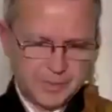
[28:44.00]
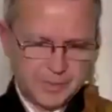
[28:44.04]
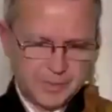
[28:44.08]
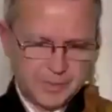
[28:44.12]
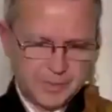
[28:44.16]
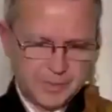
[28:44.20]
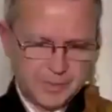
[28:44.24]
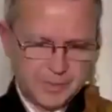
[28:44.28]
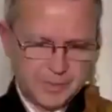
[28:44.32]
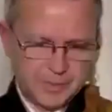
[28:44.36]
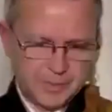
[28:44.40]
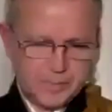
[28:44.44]

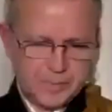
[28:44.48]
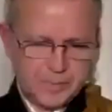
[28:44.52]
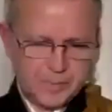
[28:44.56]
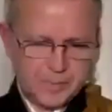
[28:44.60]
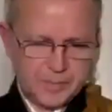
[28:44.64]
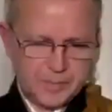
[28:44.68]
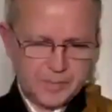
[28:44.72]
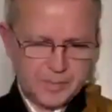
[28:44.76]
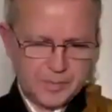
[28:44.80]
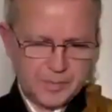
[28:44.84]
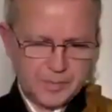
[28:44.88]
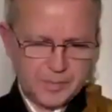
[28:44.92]
Uh,
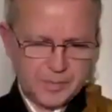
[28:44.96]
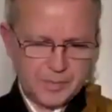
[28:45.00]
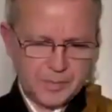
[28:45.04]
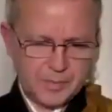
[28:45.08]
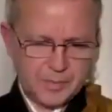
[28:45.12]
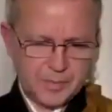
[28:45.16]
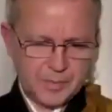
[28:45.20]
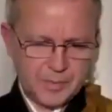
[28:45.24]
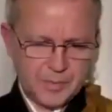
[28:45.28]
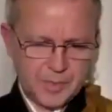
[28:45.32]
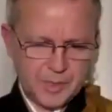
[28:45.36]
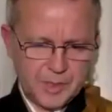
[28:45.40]

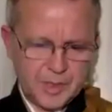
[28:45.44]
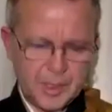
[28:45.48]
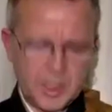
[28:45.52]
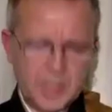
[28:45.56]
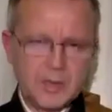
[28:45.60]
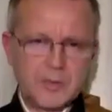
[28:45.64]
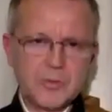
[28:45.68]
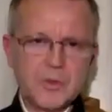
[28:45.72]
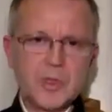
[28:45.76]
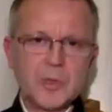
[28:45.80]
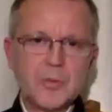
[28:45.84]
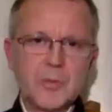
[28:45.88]

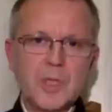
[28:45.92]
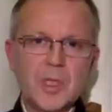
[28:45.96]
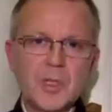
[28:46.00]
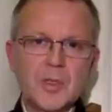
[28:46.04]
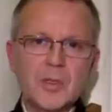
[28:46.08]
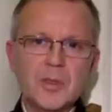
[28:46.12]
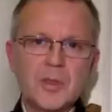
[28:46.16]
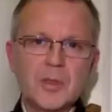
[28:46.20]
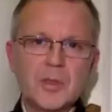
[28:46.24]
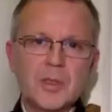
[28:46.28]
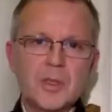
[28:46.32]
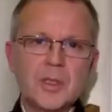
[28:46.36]
it
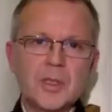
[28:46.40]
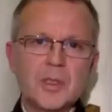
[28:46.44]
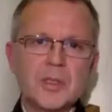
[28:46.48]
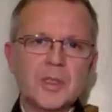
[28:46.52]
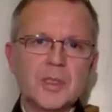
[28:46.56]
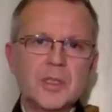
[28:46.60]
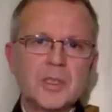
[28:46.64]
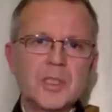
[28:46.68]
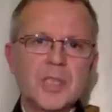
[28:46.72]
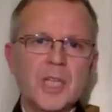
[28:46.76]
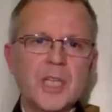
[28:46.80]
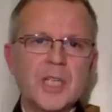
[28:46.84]
came from
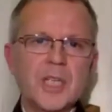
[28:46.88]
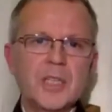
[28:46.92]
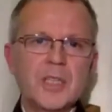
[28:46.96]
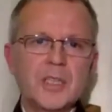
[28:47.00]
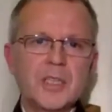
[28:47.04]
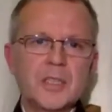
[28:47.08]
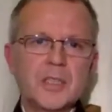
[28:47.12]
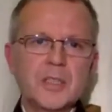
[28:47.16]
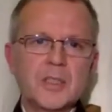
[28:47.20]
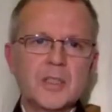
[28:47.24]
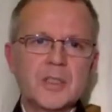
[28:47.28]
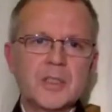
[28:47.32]
our uh,
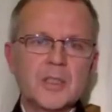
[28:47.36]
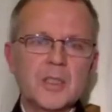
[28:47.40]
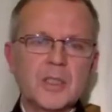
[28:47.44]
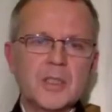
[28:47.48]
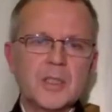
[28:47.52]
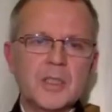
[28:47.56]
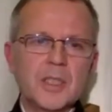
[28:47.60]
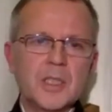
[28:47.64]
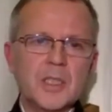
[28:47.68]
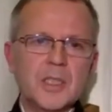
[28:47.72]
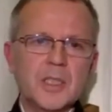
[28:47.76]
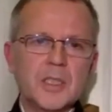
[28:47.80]
the
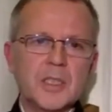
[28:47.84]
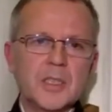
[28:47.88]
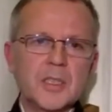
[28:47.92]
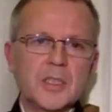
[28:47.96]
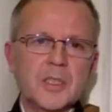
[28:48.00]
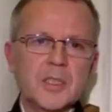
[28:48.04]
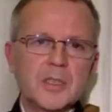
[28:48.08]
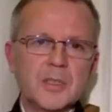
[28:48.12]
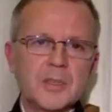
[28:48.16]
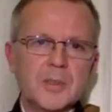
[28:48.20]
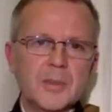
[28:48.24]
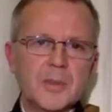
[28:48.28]
Chinese uh,
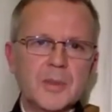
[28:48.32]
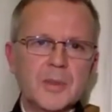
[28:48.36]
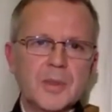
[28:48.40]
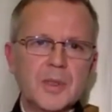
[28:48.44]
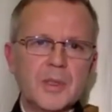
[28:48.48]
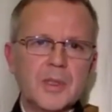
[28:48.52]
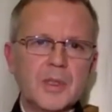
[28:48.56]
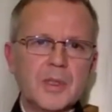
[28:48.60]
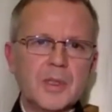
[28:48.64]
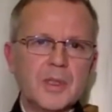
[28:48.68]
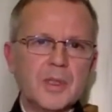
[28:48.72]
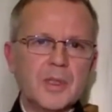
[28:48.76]

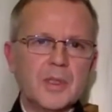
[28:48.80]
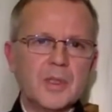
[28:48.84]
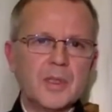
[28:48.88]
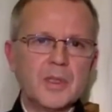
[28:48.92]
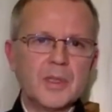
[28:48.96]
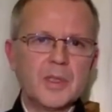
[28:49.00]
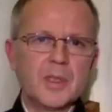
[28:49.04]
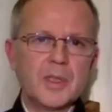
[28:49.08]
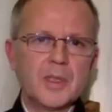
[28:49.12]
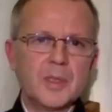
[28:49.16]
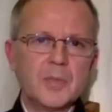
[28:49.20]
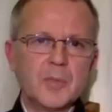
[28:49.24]
lineage
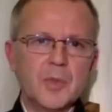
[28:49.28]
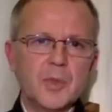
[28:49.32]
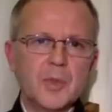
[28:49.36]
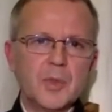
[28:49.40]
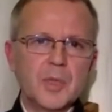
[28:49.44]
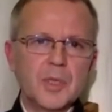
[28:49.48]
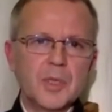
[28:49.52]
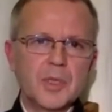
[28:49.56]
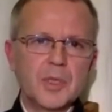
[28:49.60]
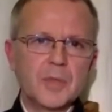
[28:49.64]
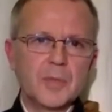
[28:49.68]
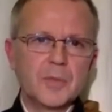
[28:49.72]
in
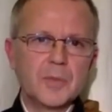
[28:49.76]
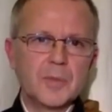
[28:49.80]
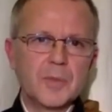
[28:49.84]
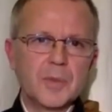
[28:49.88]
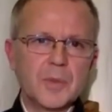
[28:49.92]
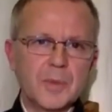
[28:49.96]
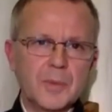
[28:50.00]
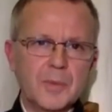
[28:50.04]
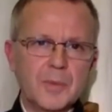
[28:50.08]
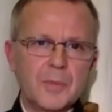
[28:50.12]
Buddhism.